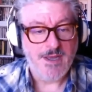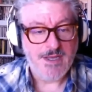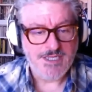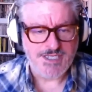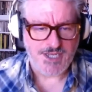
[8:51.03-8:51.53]

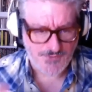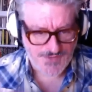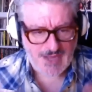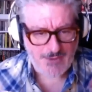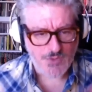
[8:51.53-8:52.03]
So
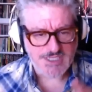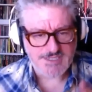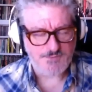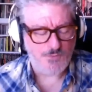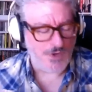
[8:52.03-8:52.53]
that
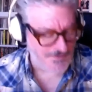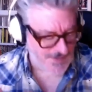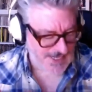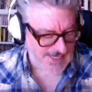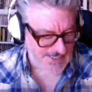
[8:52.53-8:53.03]
was one of the
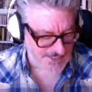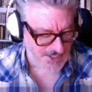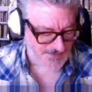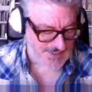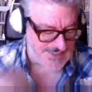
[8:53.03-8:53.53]
latest
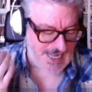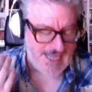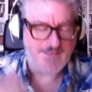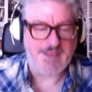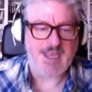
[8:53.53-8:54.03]
novels.
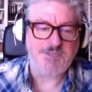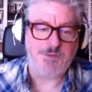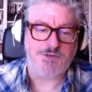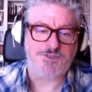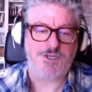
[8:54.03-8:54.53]
And the
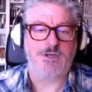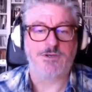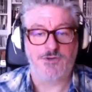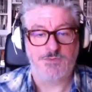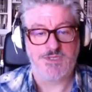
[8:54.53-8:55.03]
Casebook of Sherlock
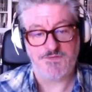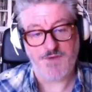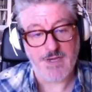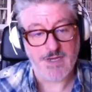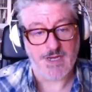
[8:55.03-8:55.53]
Holmes, the
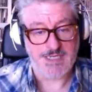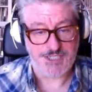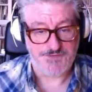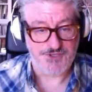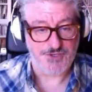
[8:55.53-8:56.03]
final
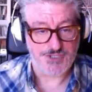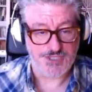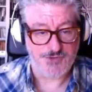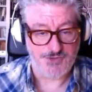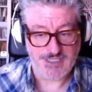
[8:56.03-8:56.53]
collection of short
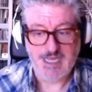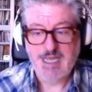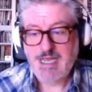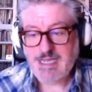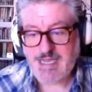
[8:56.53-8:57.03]
stories,
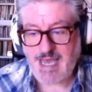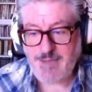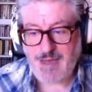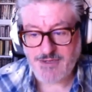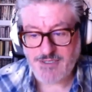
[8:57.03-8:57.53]
came
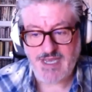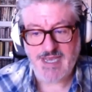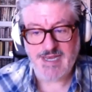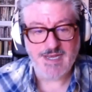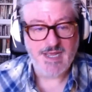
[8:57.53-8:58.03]
out
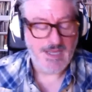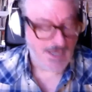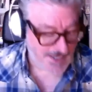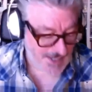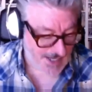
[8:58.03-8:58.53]
in
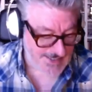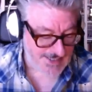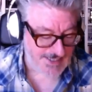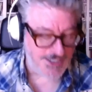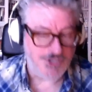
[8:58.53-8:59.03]

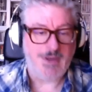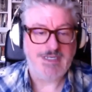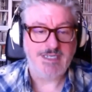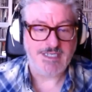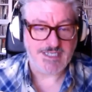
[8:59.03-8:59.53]

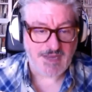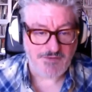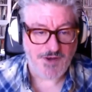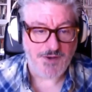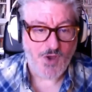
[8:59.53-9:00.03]

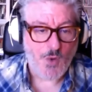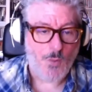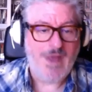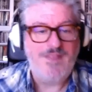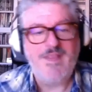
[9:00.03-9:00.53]
1927,
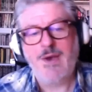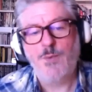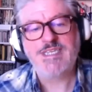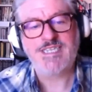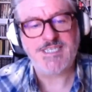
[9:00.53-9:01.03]
when there
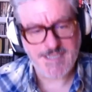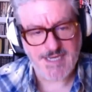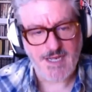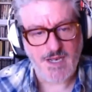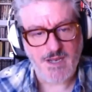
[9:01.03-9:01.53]
was
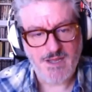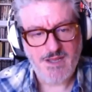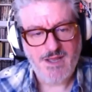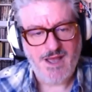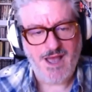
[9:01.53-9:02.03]
still
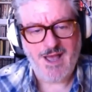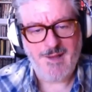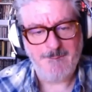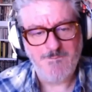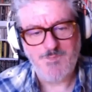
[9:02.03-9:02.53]

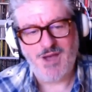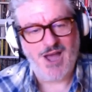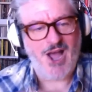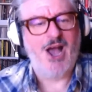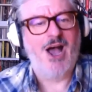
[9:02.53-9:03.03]
a
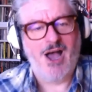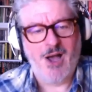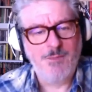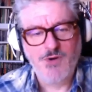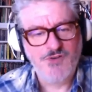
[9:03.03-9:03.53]

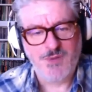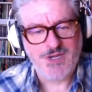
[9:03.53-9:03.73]
movement